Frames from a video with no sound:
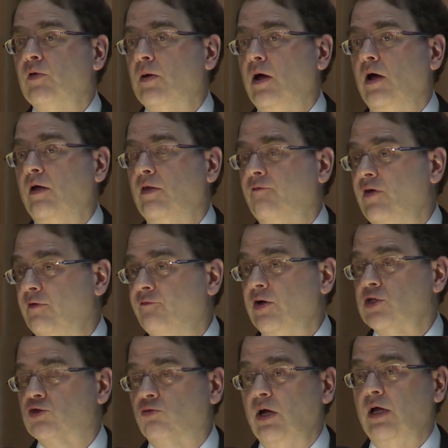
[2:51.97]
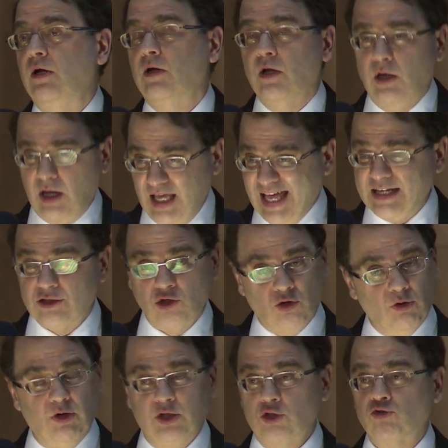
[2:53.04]
uh, the Fed funds rate at its
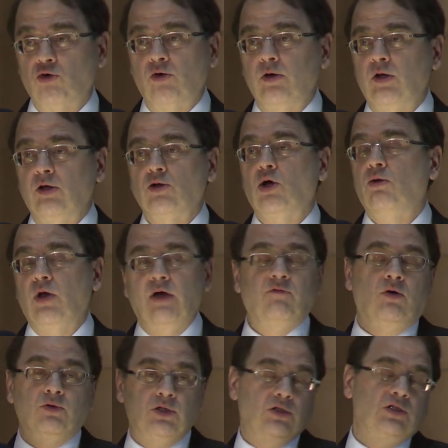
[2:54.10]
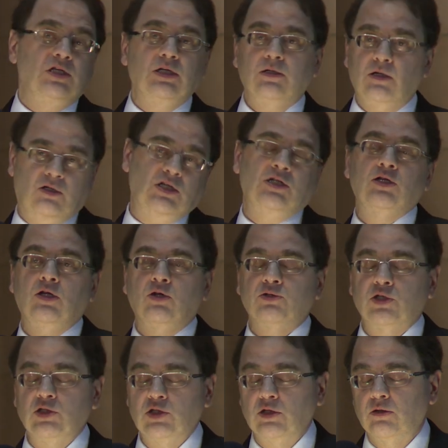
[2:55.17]
current extraordinarily low level, which is essentially
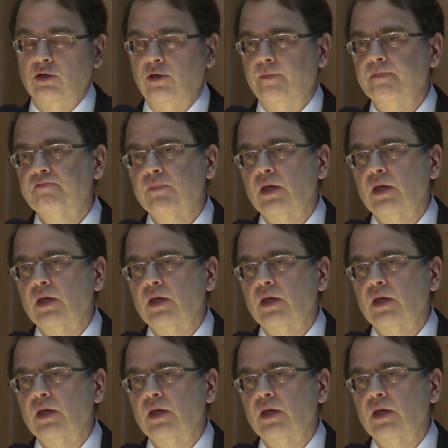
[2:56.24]
close to zero,